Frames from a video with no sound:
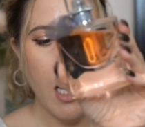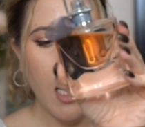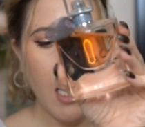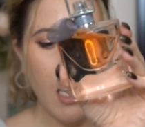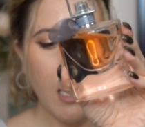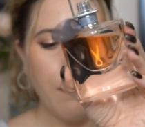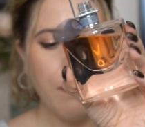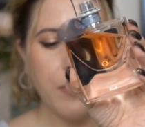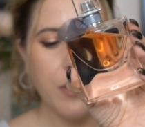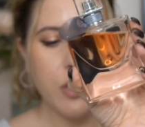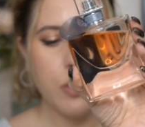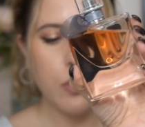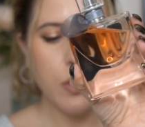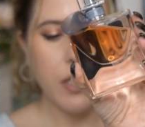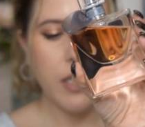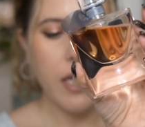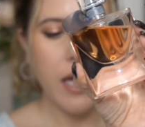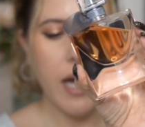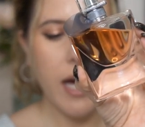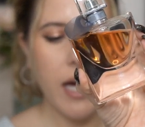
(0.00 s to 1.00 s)
This
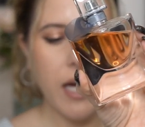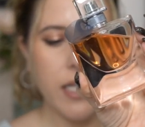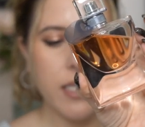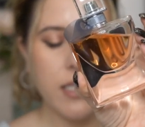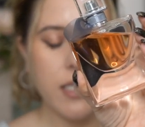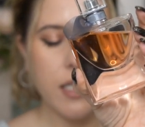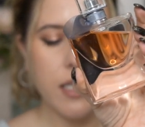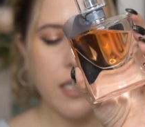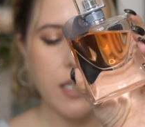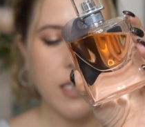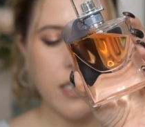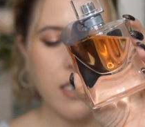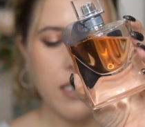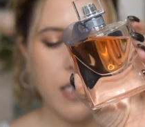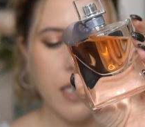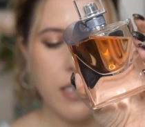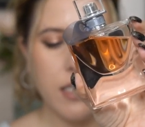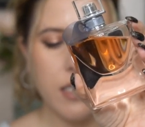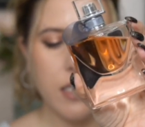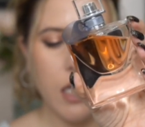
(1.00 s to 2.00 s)
one has the
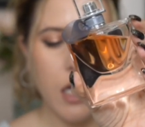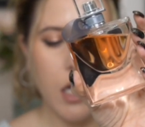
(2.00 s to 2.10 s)
scents